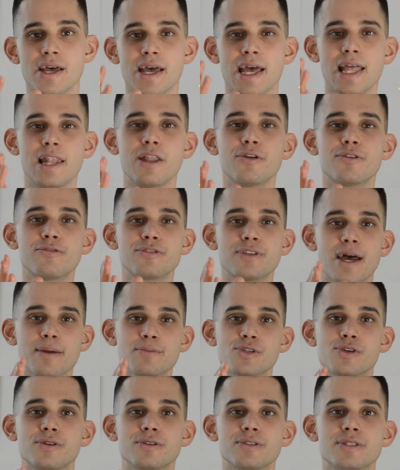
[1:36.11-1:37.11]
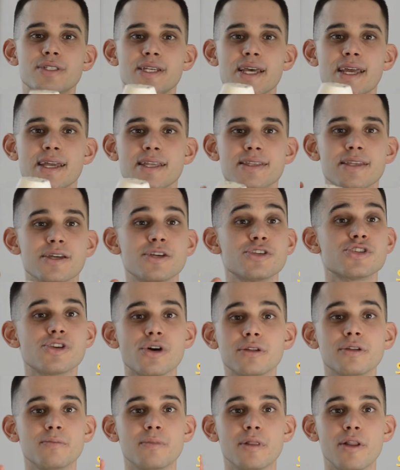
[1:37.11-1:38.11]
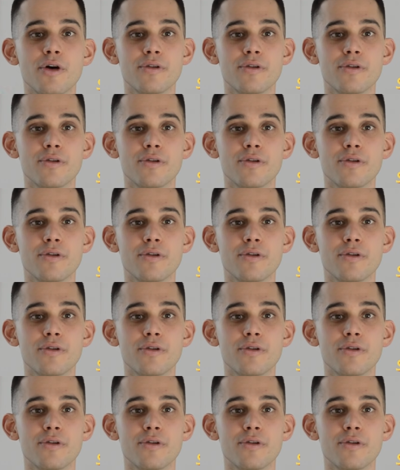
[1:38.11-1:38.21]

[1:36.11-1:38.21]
a lot of times contain sodium